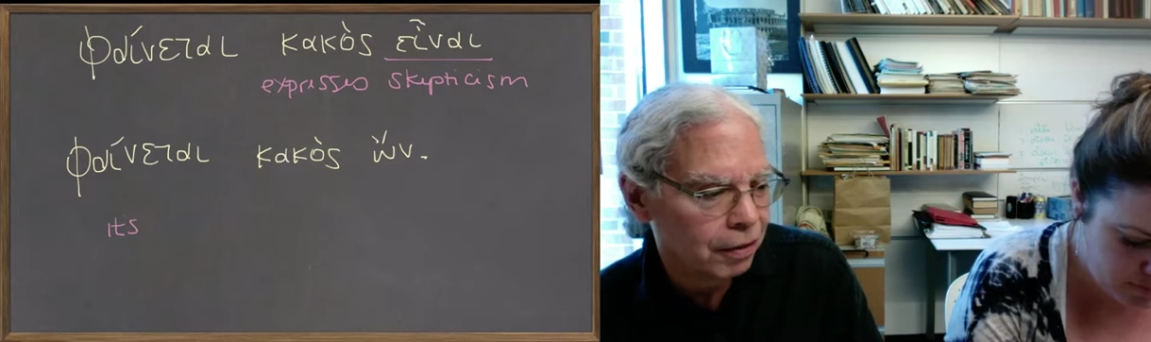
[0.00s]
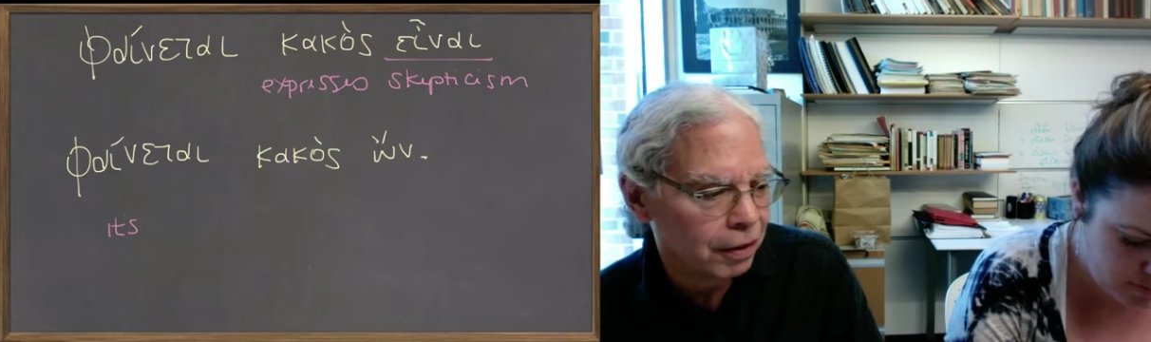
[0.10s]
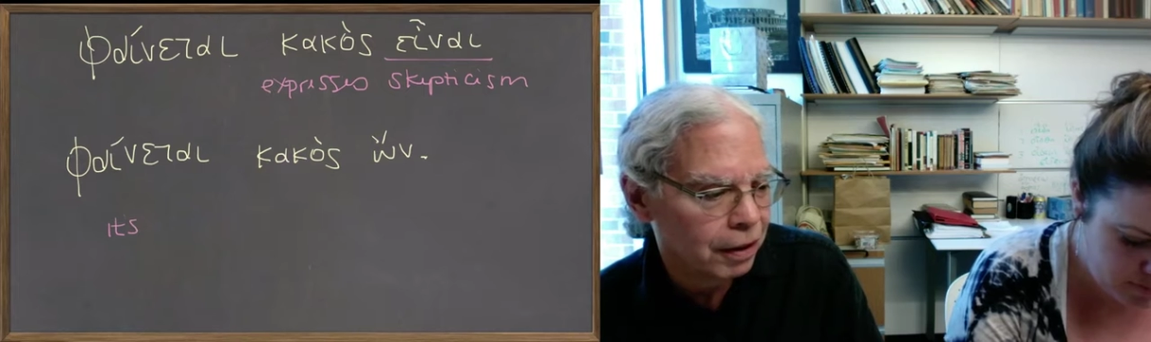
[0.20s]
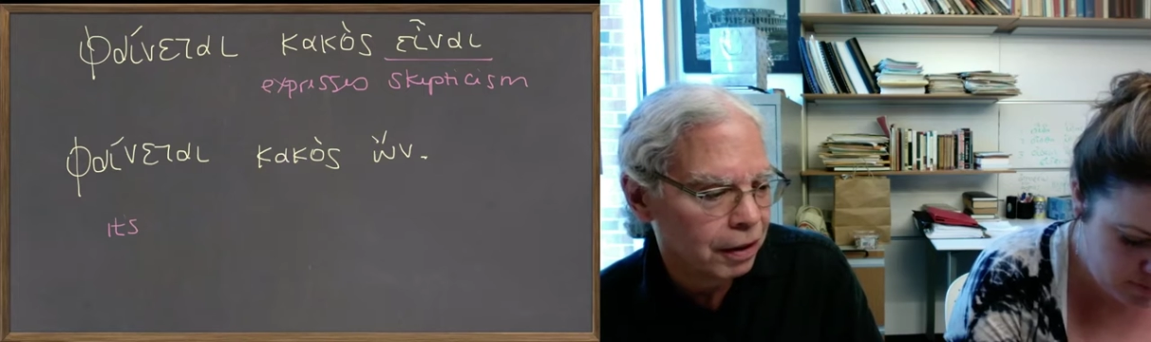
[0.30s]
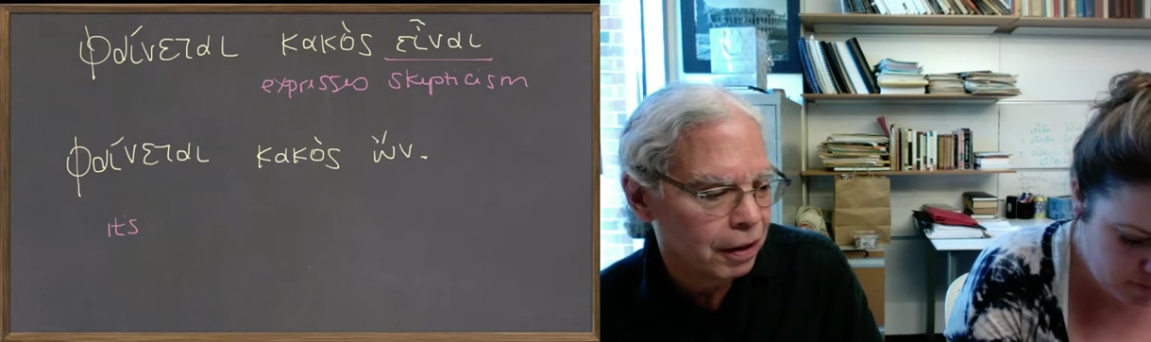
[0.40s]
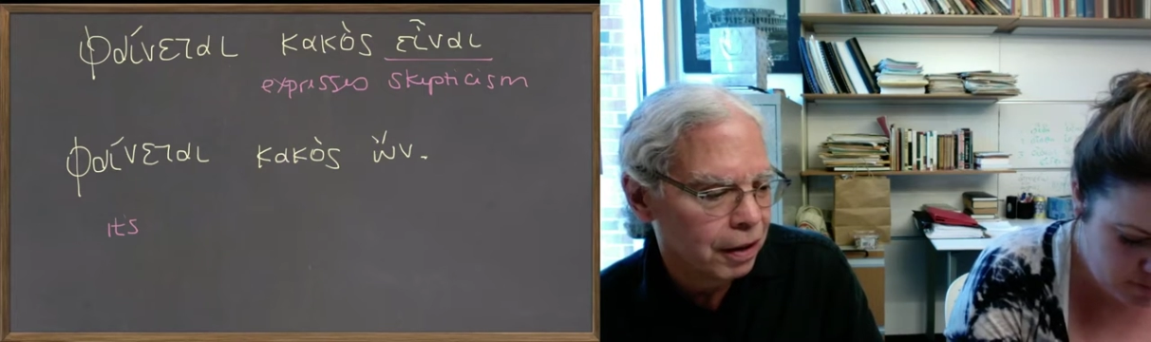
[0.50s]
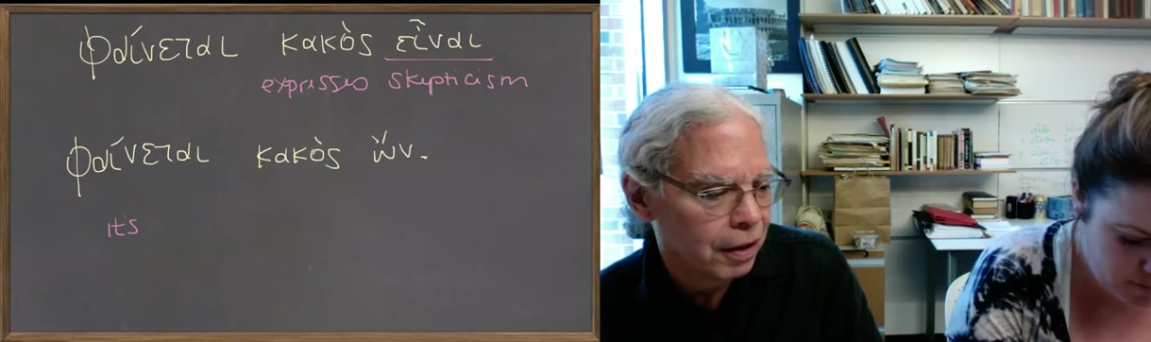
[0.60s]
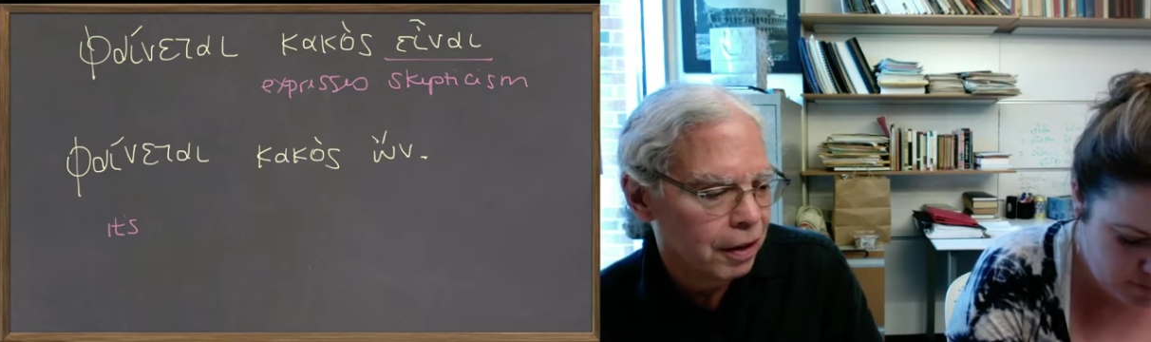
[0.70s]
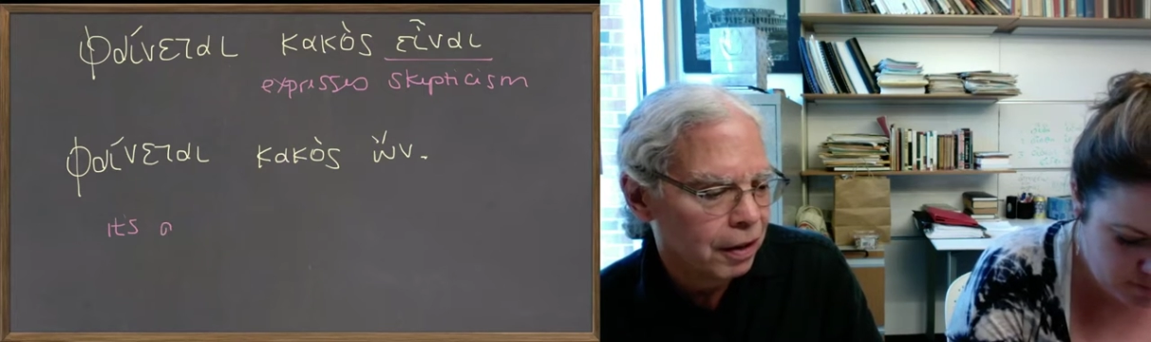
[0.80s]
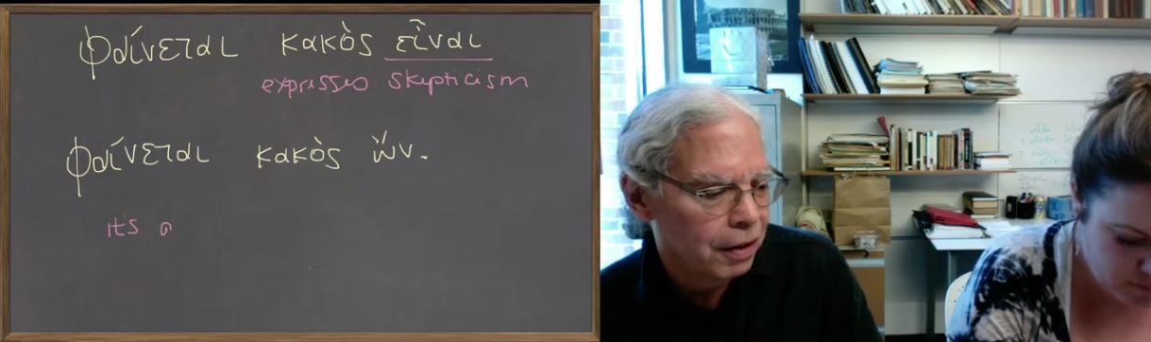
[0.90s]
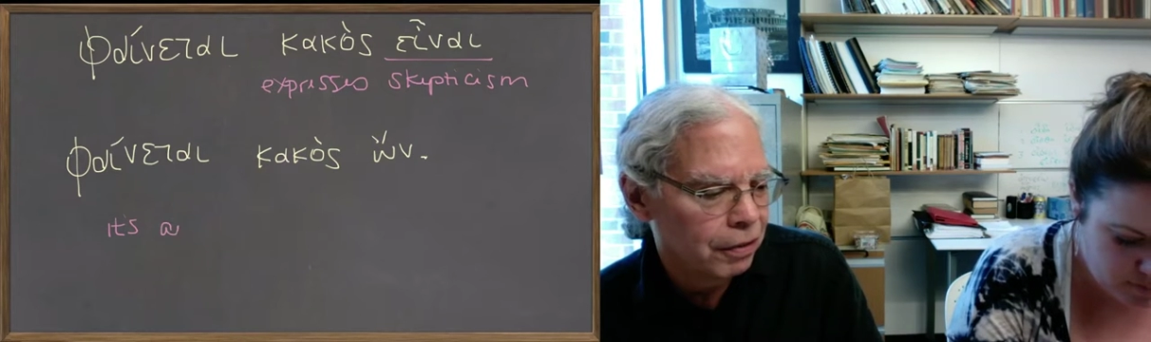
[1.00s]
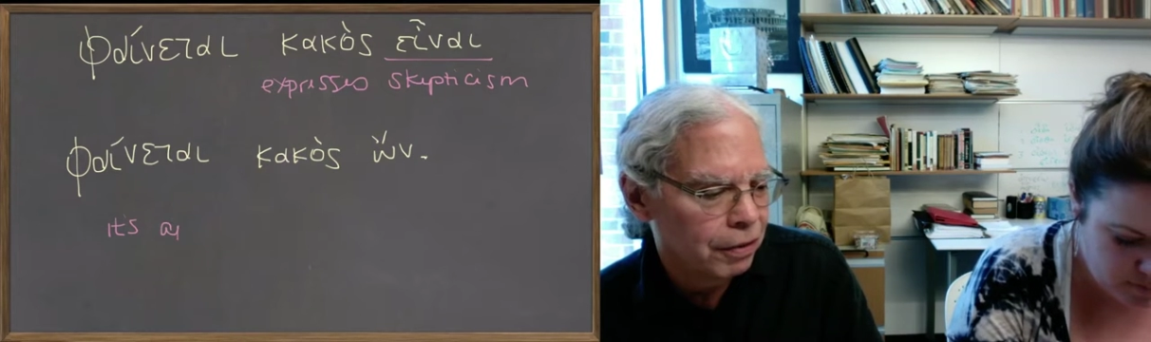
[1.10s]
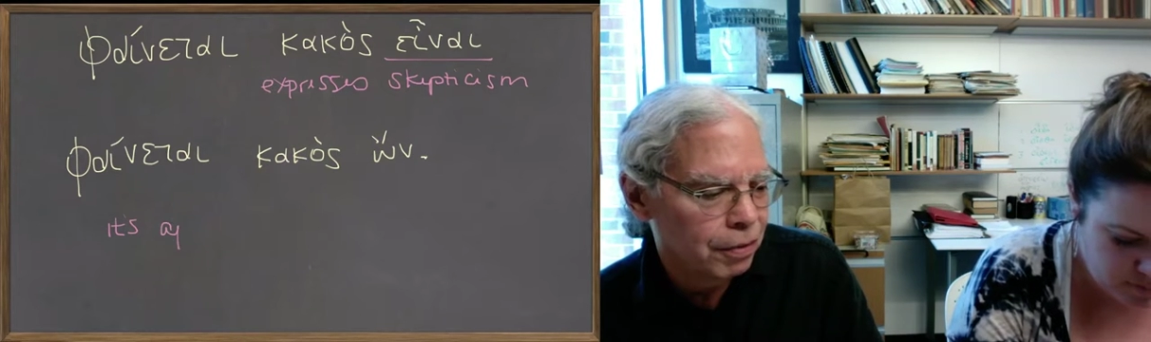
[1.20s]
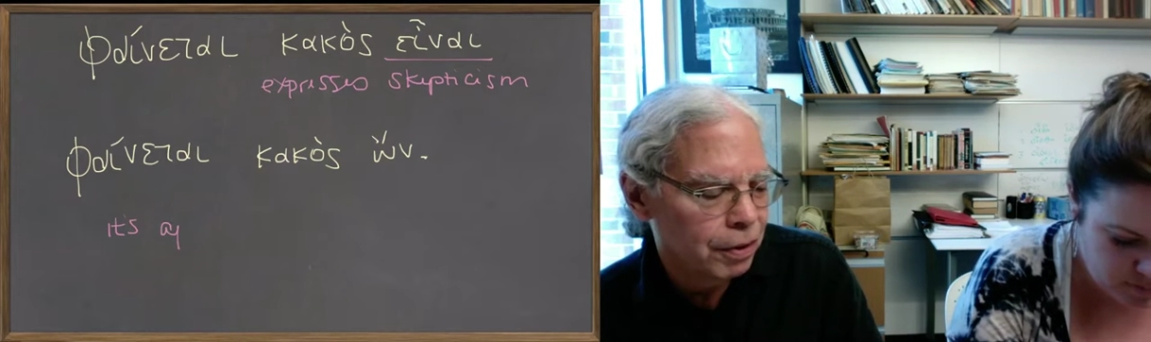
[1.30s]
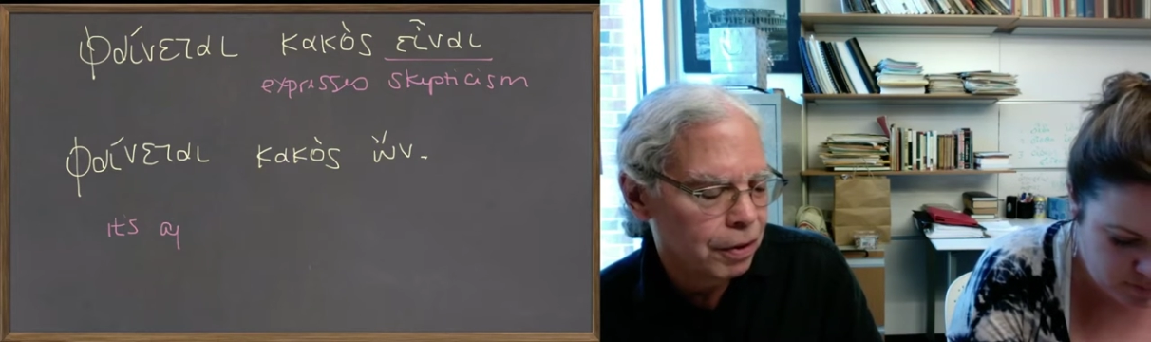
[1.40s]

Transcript: Okay? If you